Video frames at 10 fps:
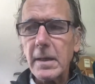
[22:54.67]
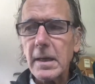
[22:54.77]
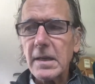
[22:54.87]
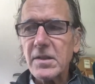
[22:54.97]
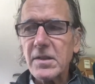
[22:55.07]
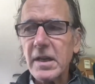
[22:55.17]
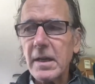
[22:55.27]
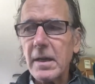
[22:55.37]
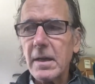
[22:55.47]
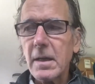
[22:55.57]
I'd say.
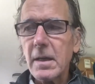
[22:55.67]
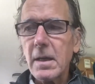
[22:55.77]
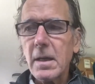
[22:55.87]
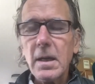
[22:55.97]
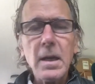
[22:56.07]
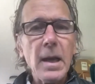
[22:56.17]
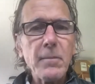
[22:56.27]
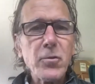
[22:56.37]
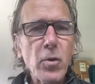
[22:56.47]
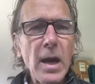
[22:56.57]
I'm
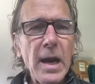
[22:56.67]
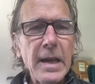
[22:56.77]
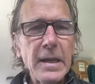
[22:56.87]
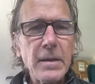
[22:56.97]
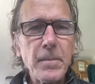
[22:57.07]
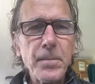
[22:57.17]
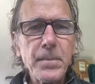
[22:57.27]
trying.